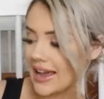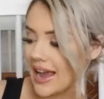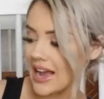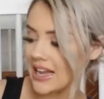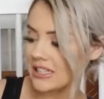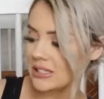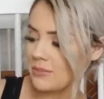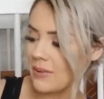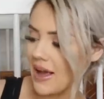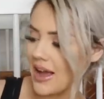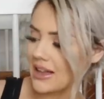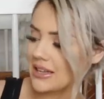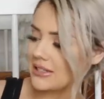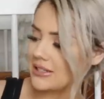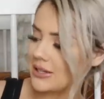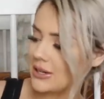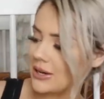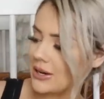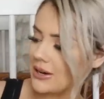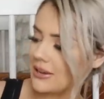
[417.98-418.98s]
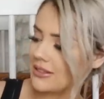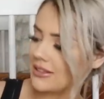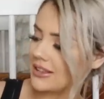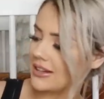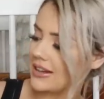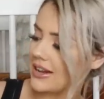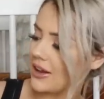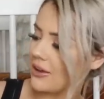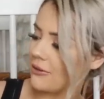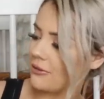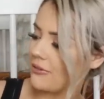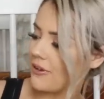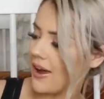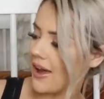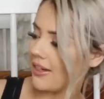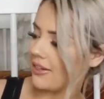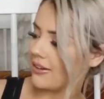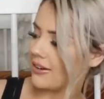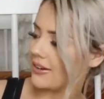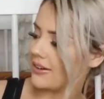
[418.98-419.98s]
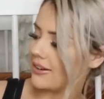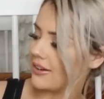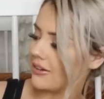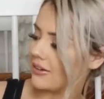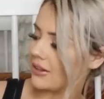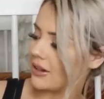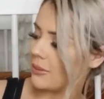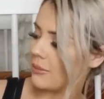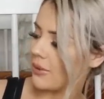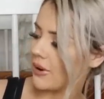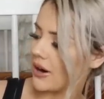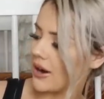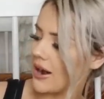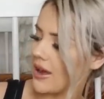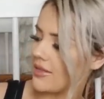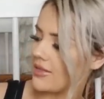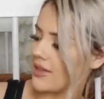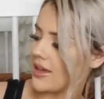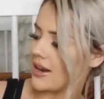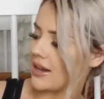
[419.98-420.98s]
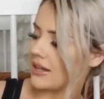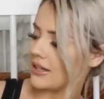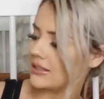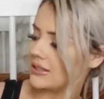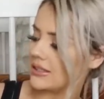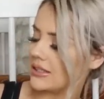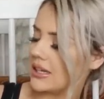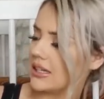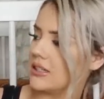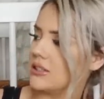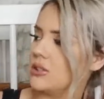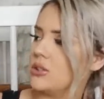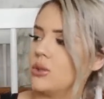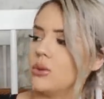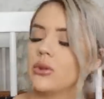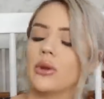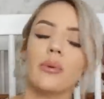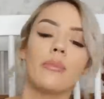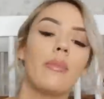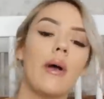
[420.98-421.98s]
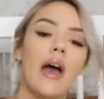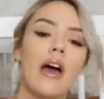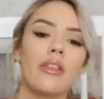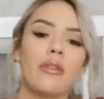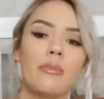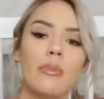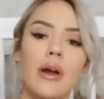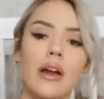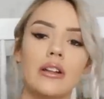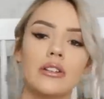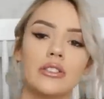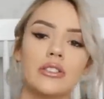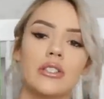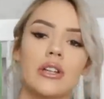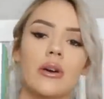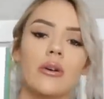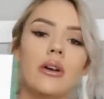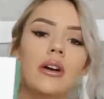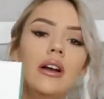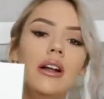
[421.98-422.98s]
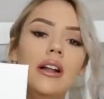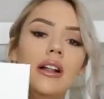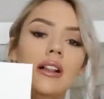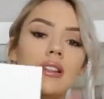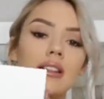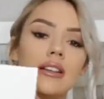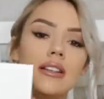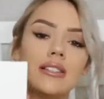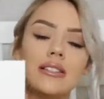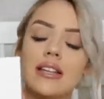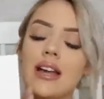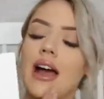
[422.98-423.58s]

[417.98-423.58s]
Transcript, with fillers: gas passer, the nail filer, nail clipper, and then a skin soother bath brush. So this